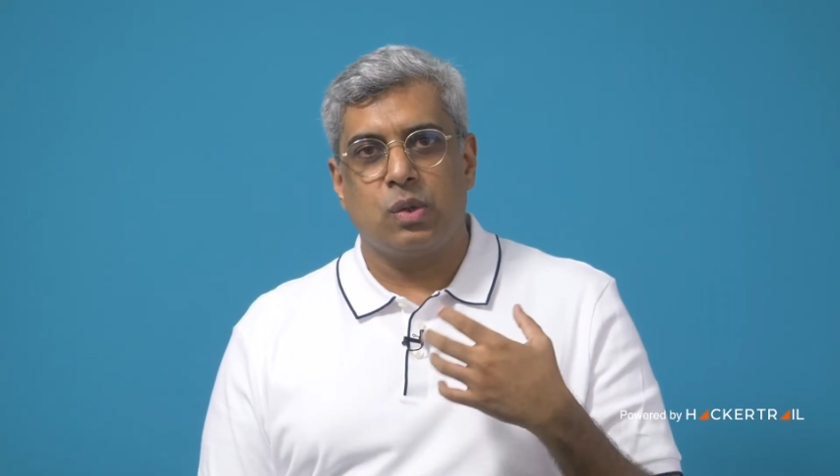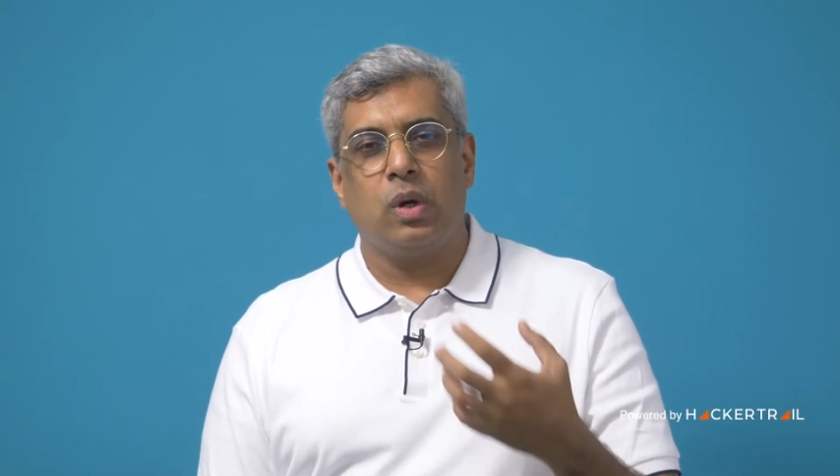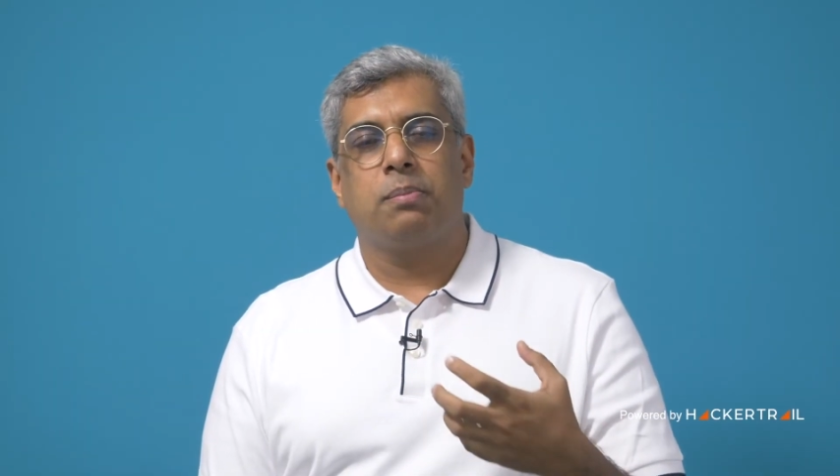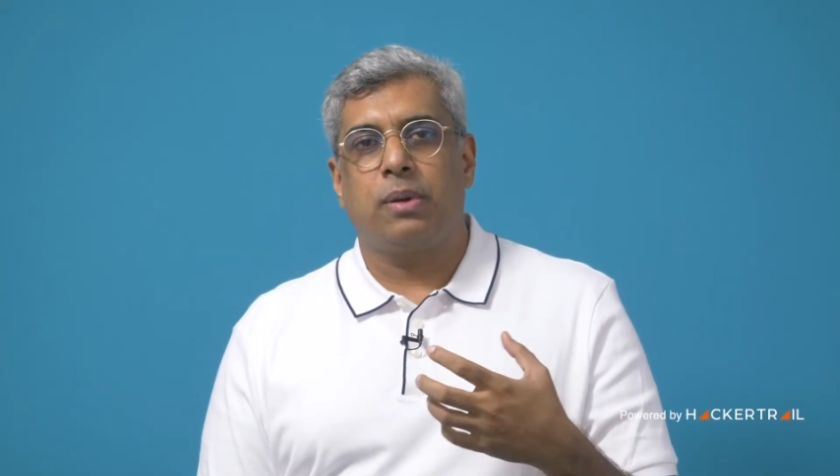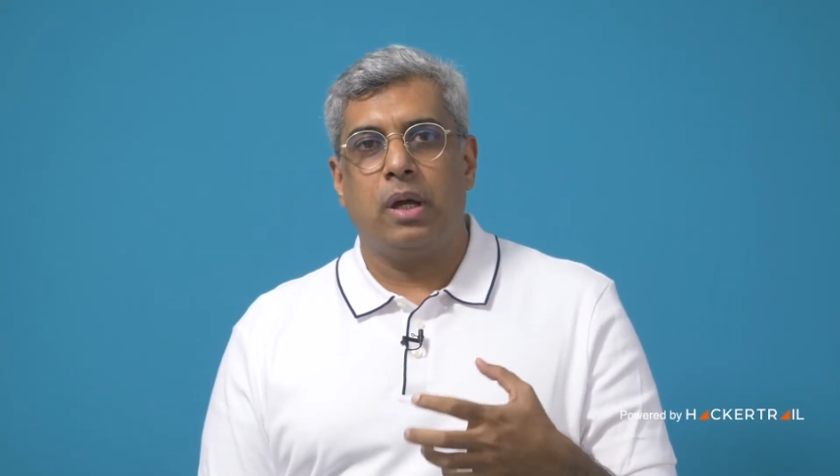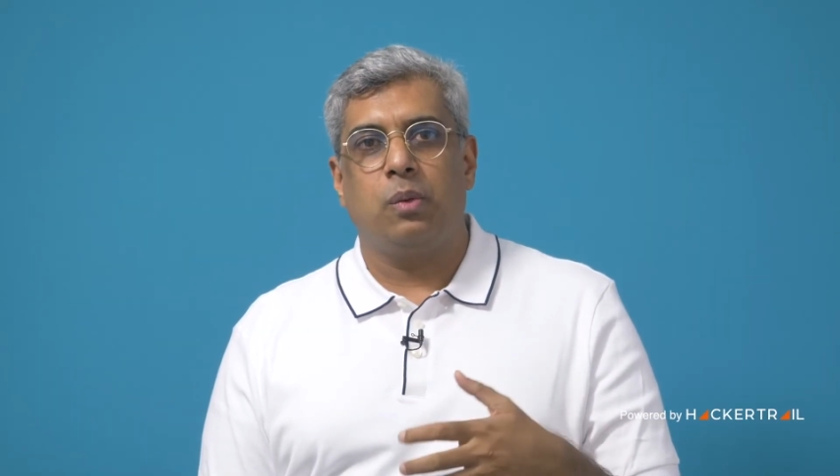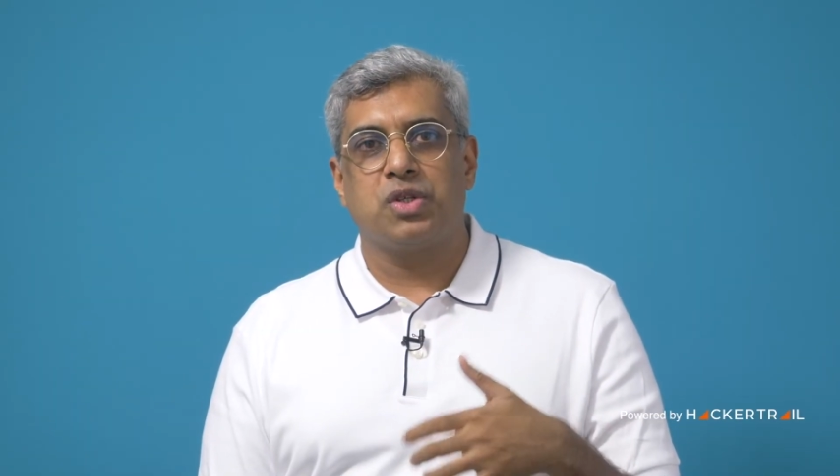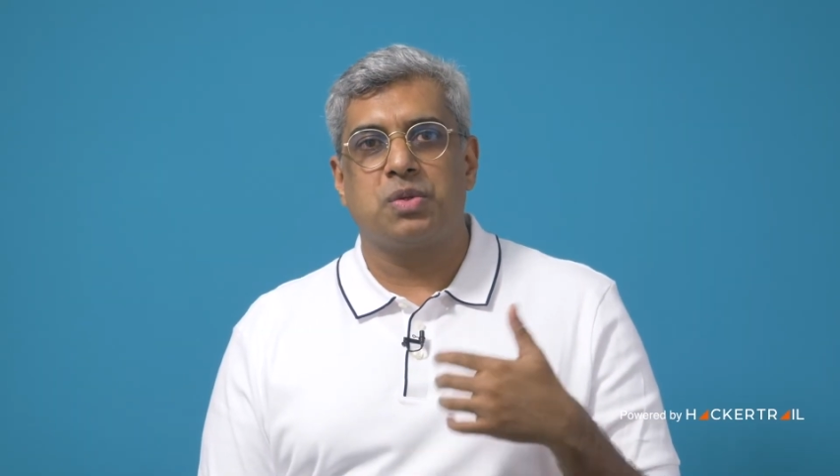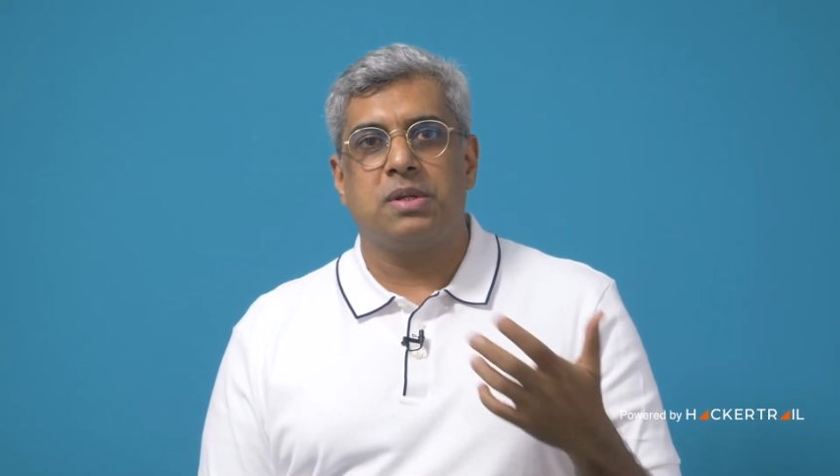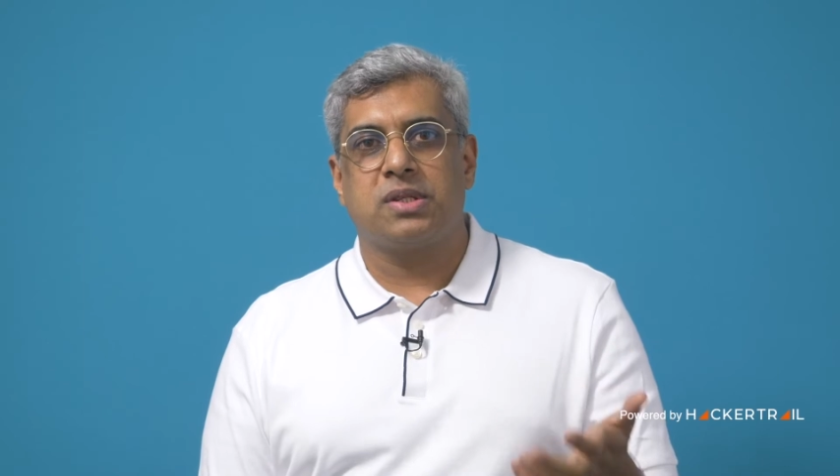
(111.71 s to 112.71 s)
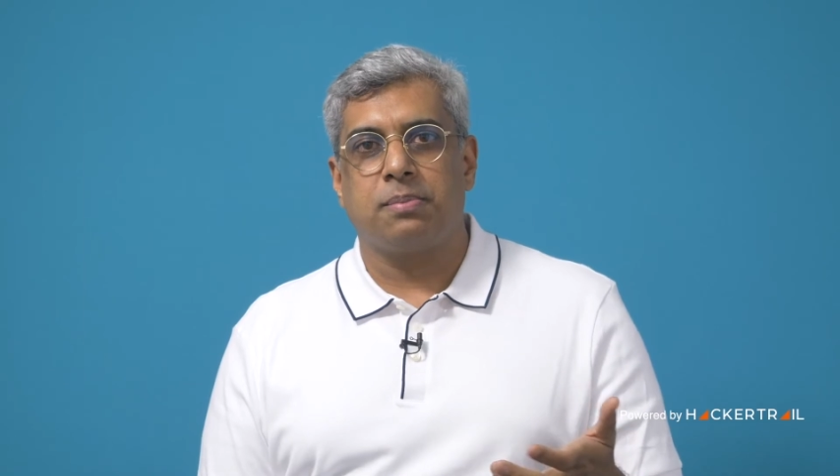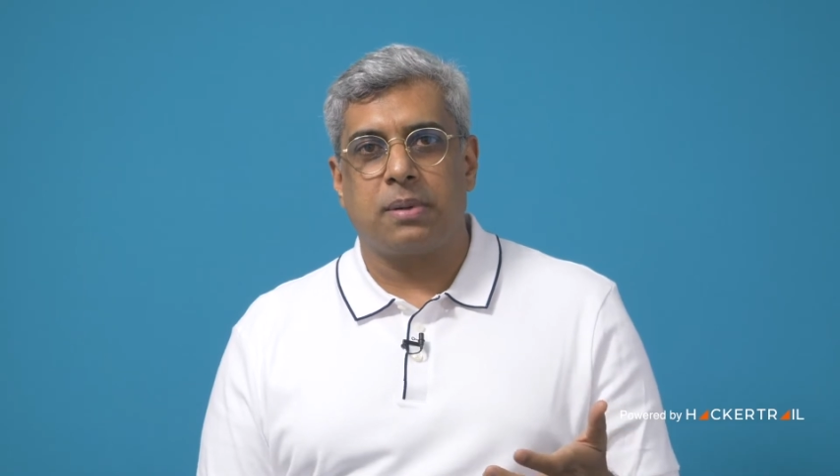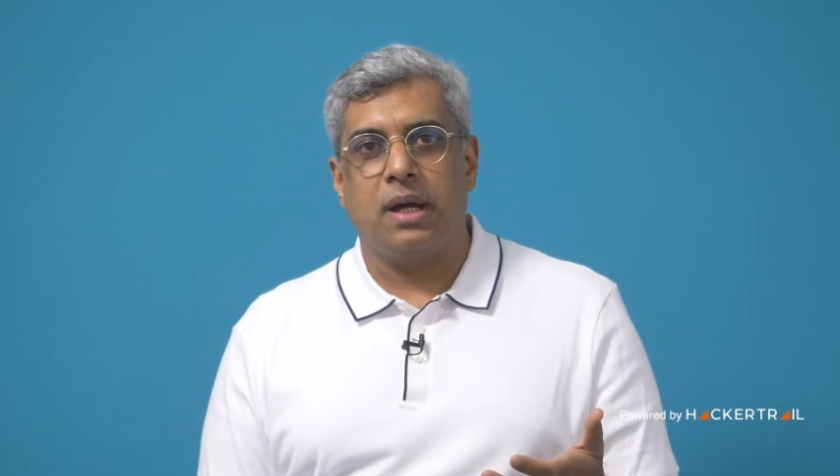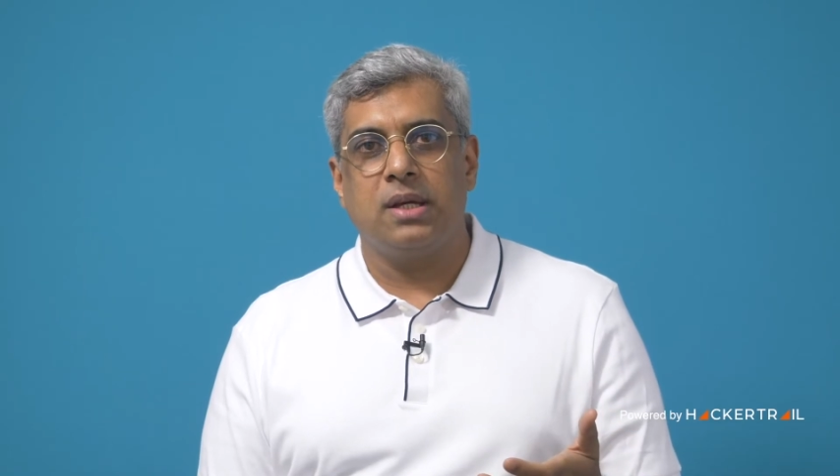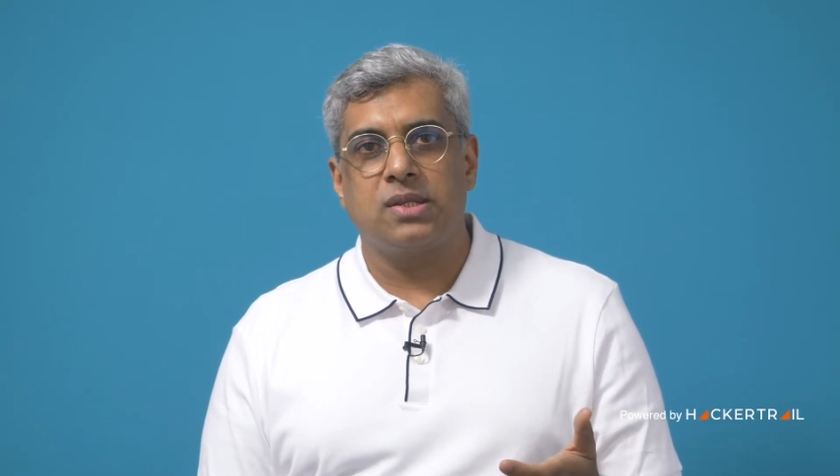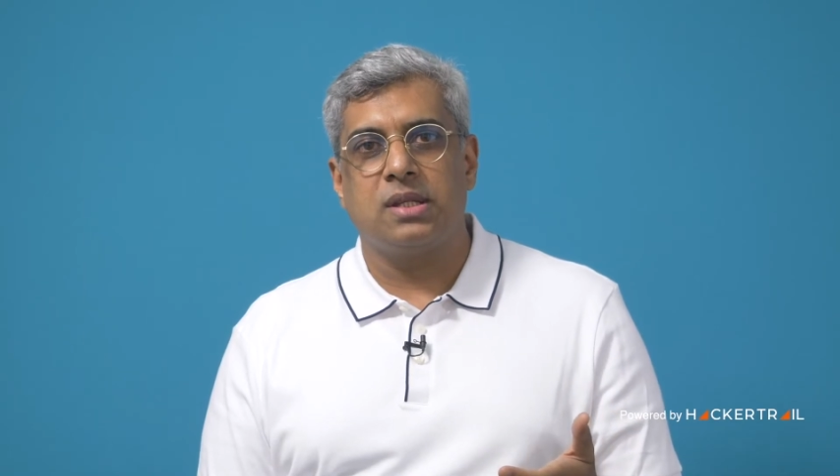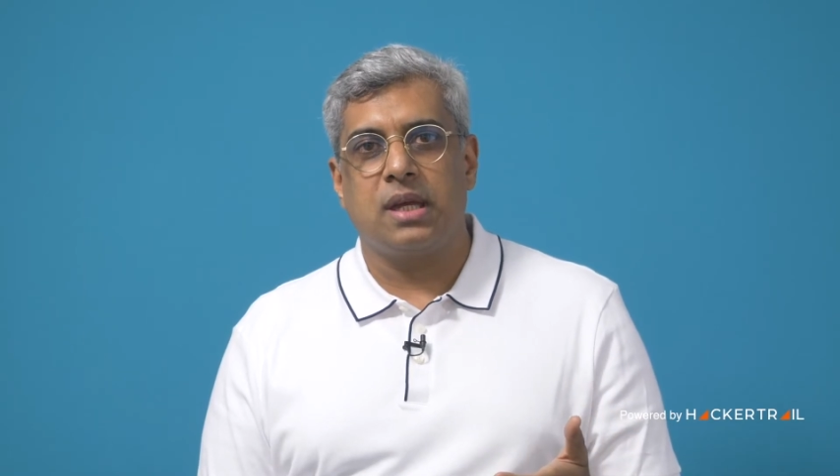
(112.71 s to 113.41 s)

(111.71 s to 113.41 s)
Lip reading: No employee wants to be surprised at